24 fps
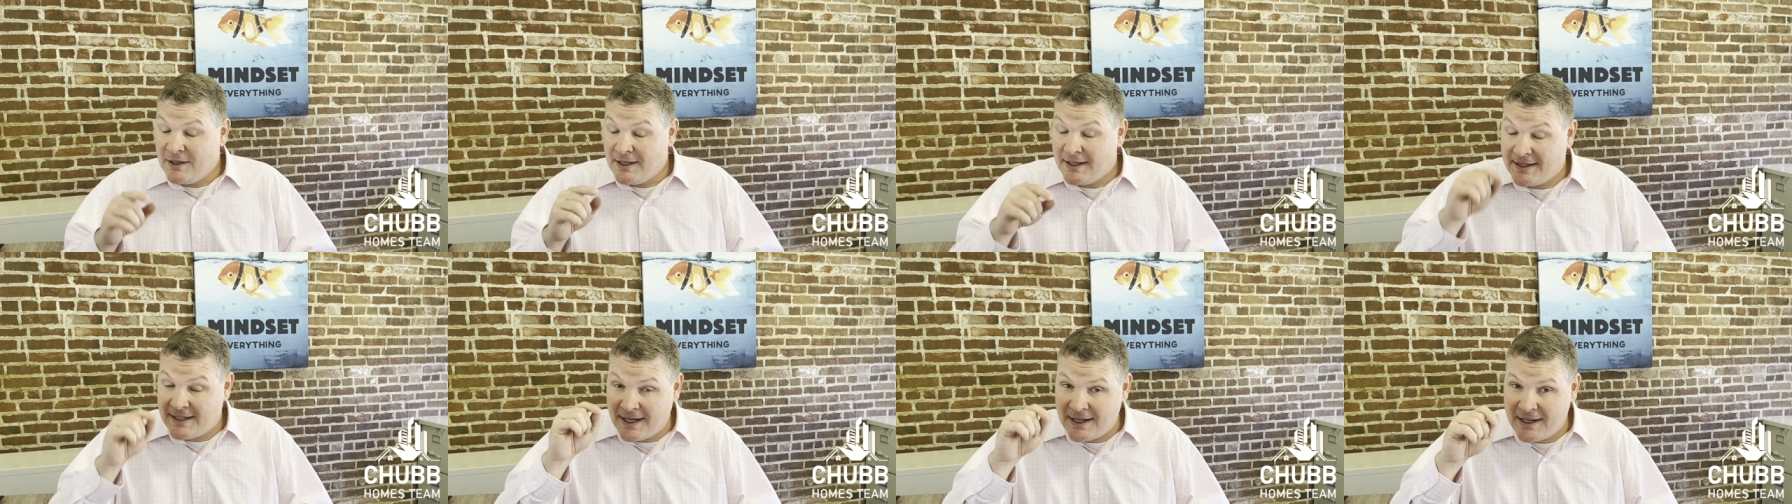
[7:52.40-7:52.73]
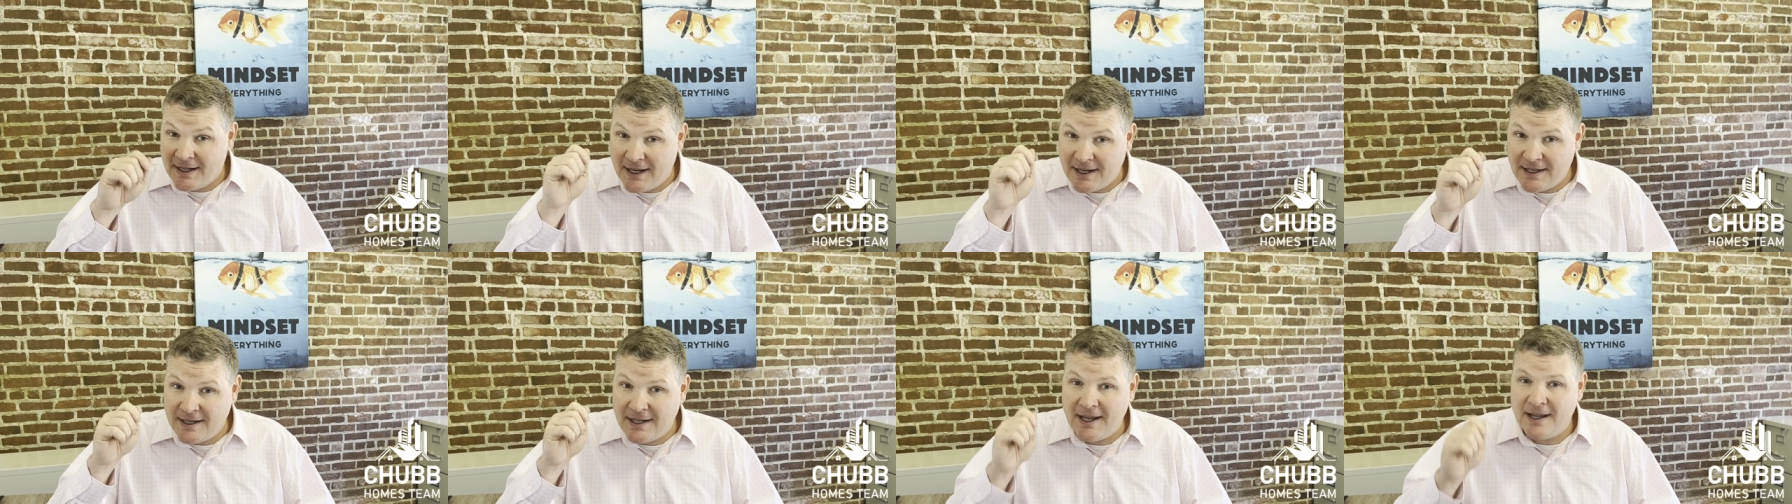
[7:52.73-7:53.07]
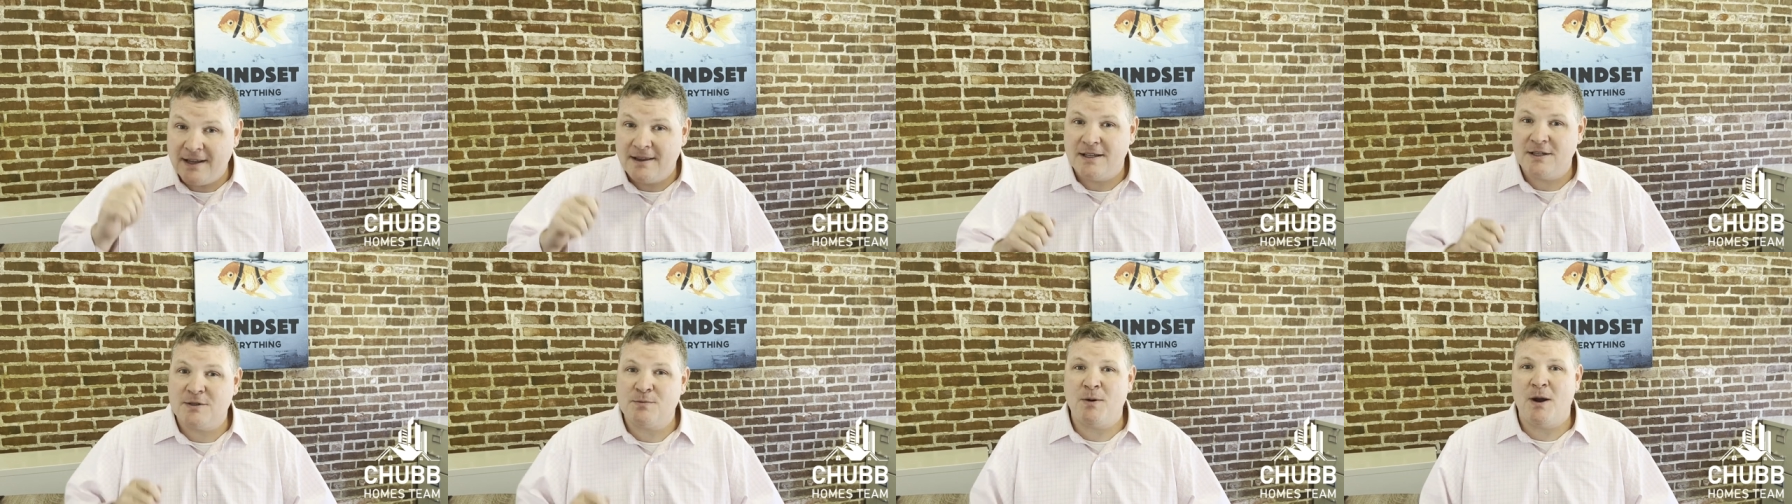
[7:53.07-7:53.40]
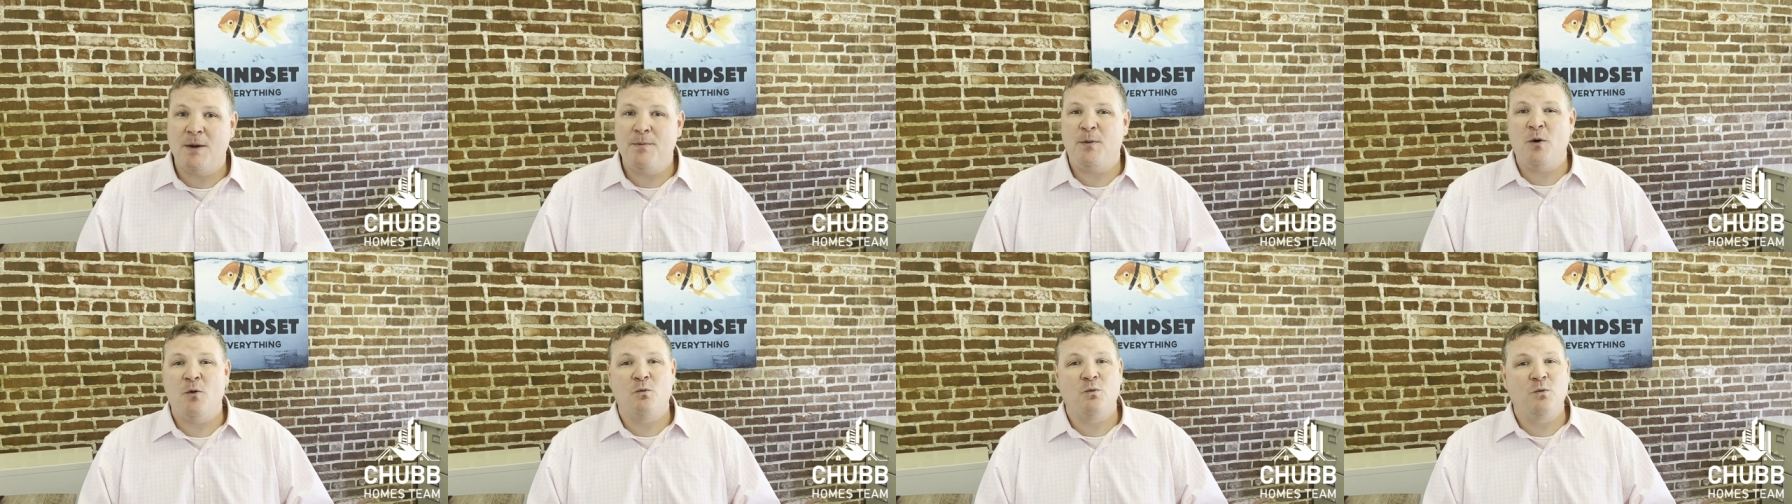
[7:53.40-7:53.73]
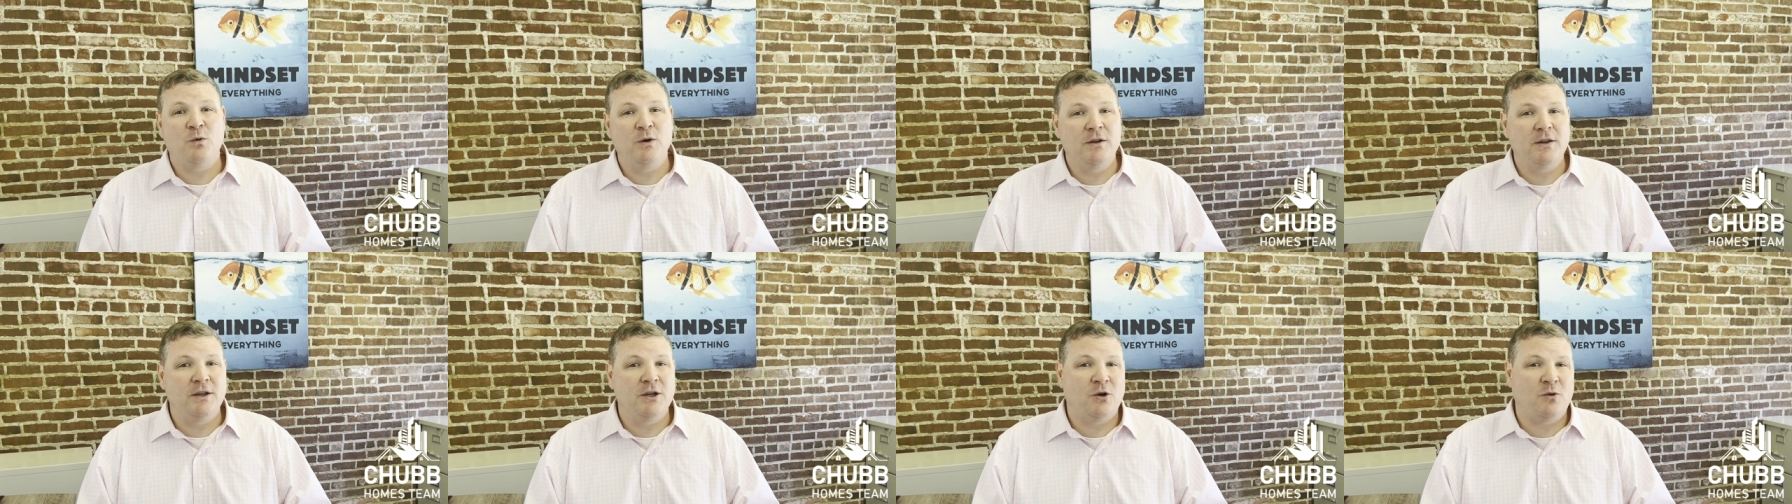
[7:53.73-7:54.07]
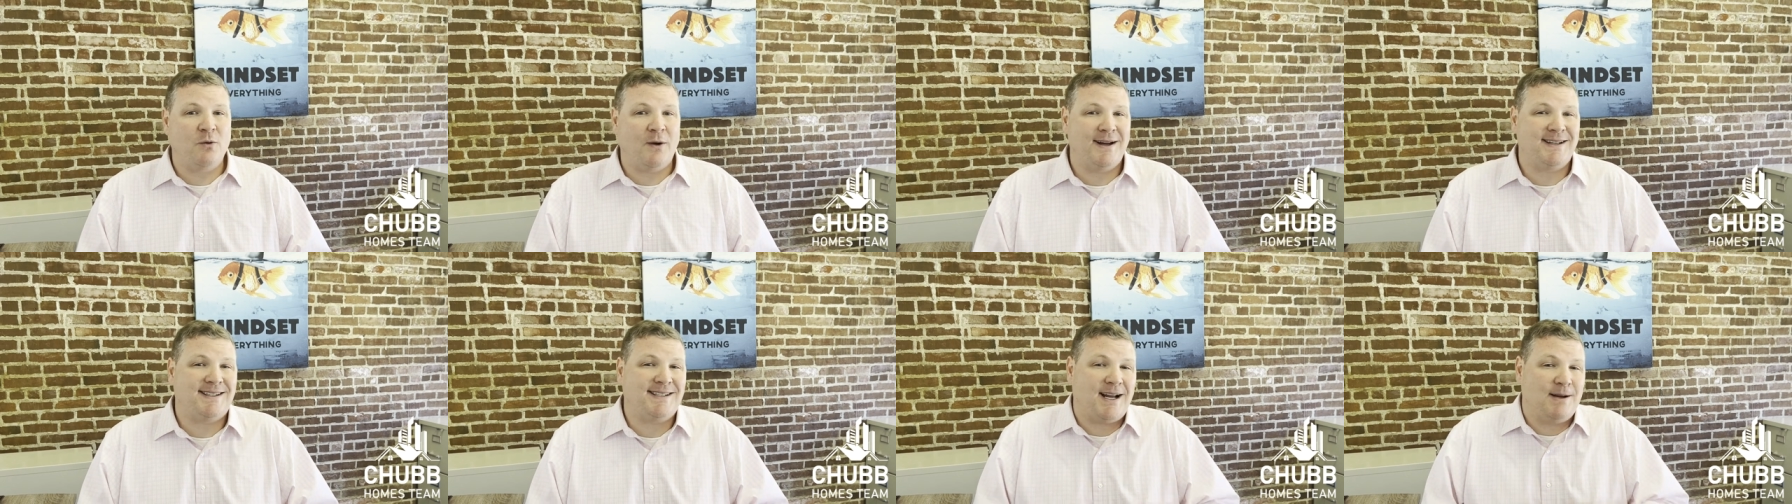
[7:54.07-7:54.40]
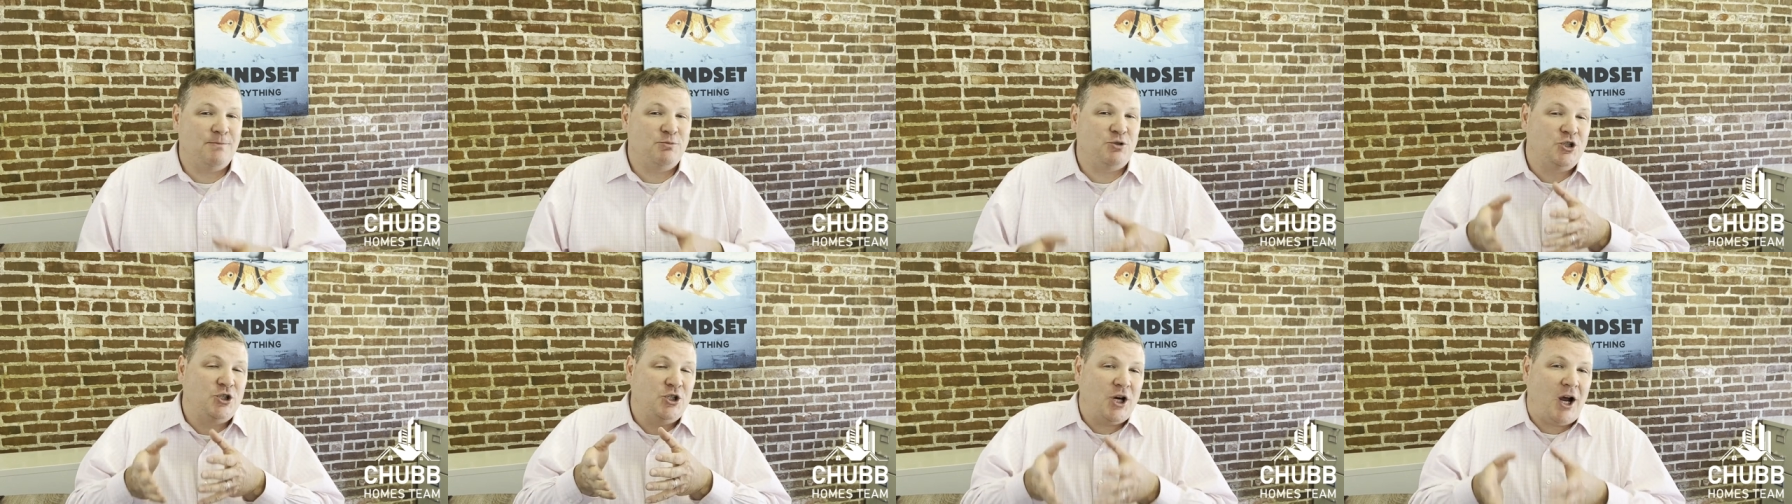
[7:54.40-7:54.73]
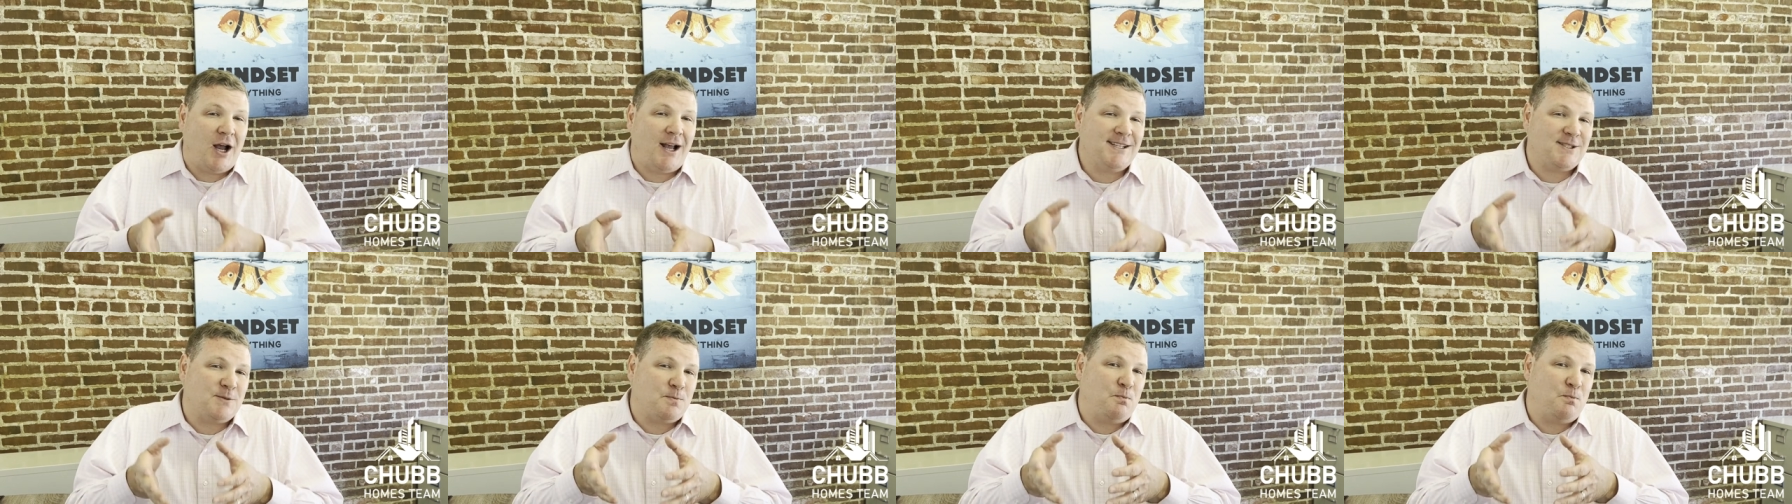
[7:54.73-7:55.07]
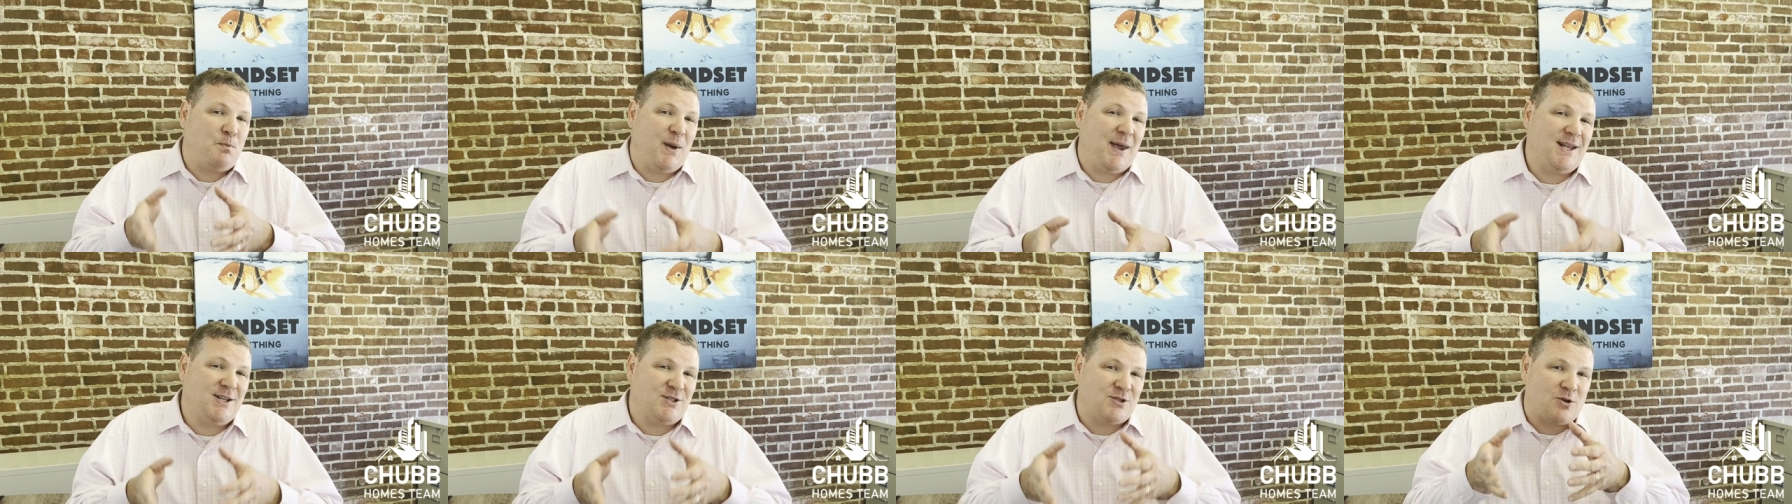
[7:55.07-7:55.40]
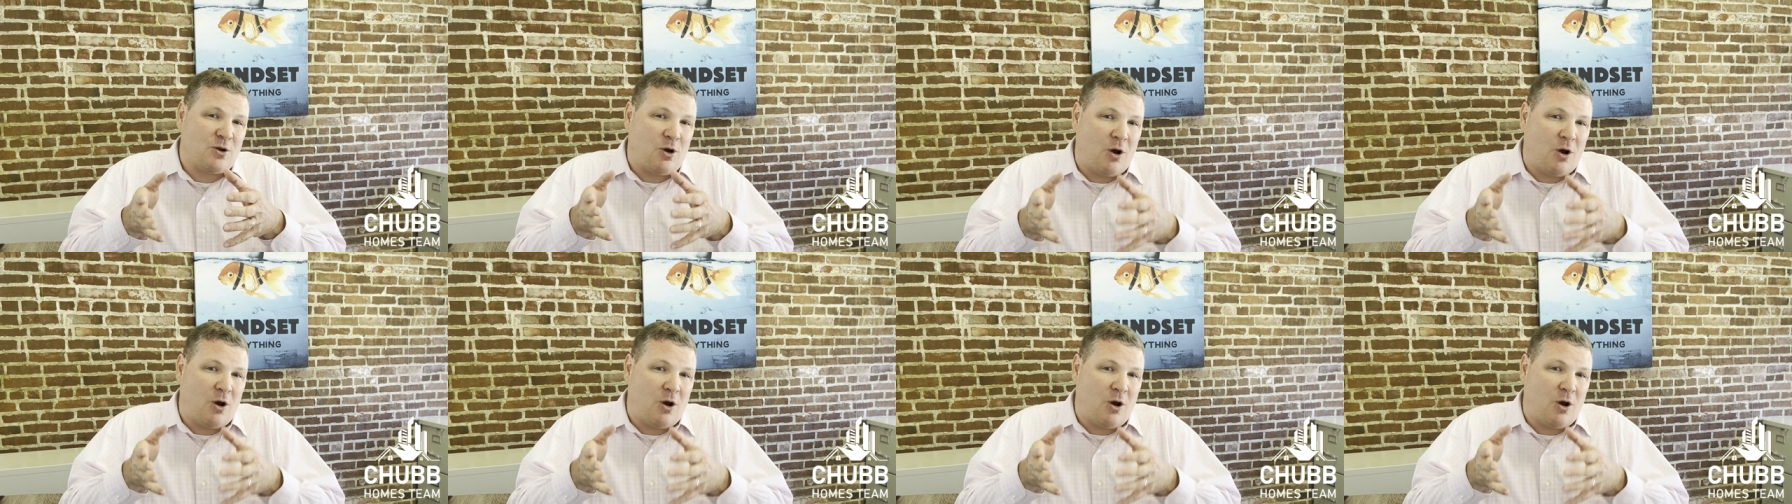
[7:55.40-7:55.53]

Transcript: ding, ding, ding, this might be a really great time just based